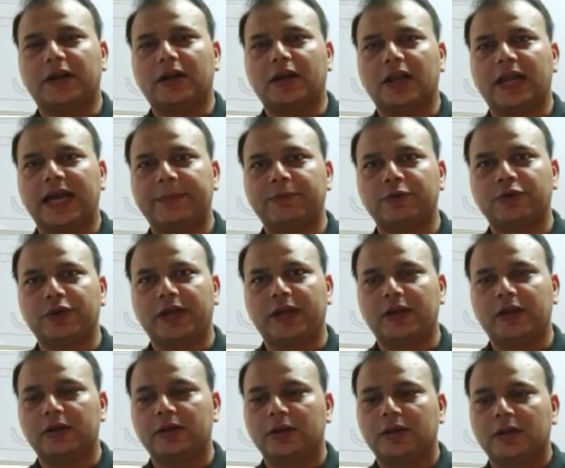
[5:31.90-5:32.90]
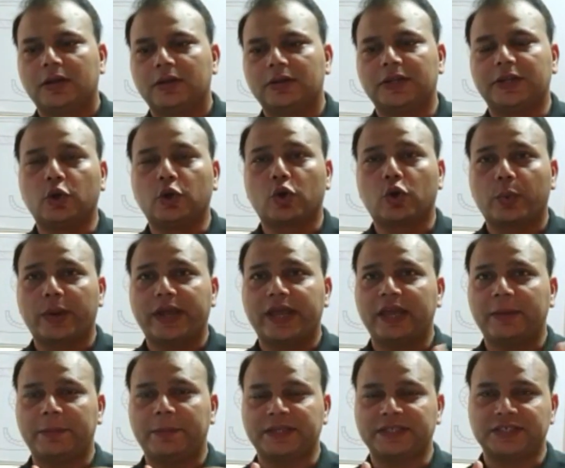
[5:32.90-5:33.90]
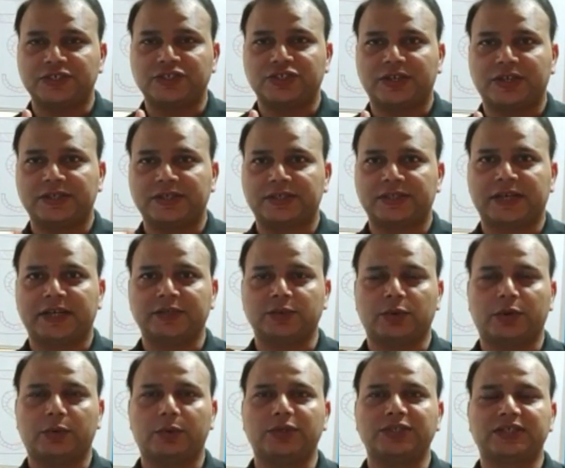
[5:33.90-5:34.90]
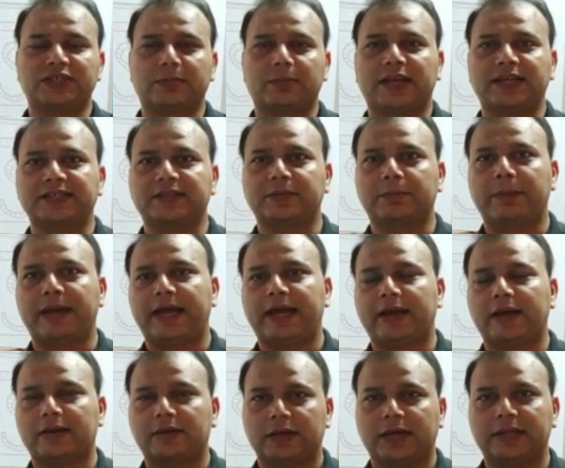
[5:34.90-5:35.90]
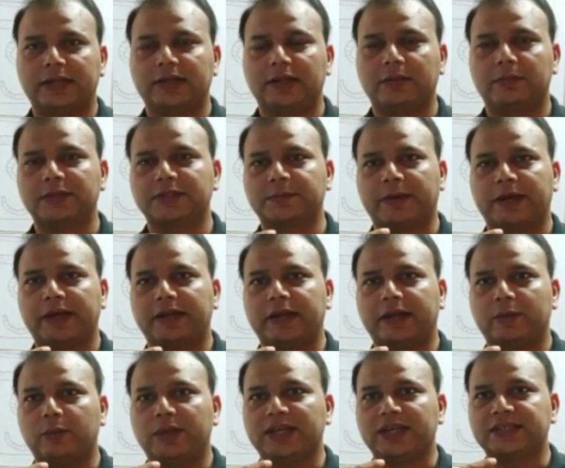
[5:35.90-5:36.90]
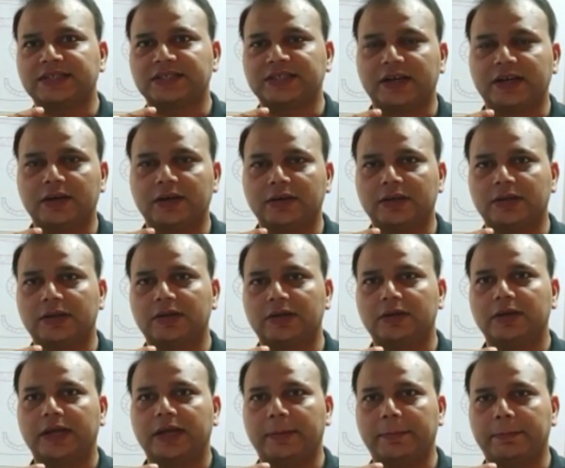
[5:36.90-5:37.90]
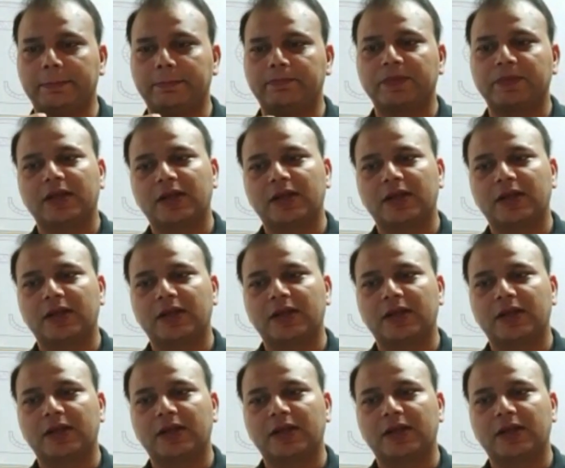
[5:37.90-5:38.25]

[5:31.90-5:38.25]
lab today, the doorway hip extension exercise, where we stabilize the back and the lumbar spine and we extend the hip.